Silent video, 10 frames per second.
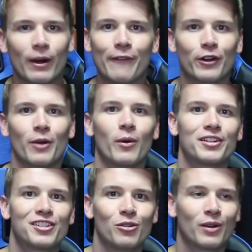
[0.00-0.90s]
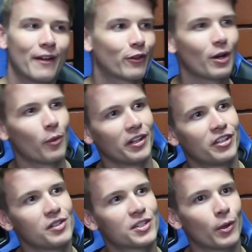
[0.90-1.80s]
whatever I want to, whenever I want
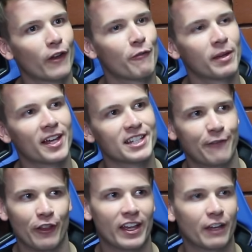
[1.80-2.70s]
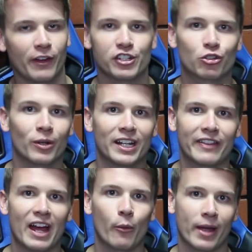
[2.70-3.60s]
to, sort of, because I feel like if I treat
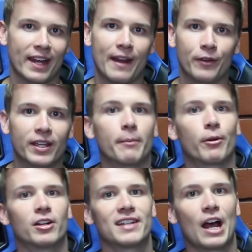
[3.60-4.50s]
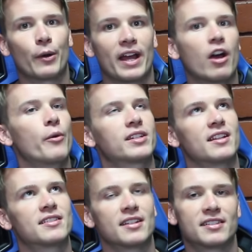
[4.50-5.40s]
it that way, I never get burnt out and I always
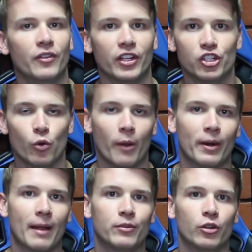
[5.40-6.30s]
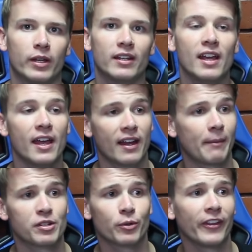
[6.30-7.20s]
consistently enjoy what I'm doing. And
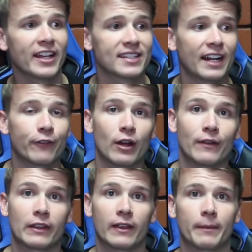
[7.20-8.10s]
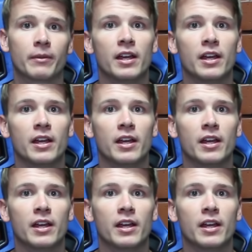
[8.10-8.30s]
I'm just really excited for everything.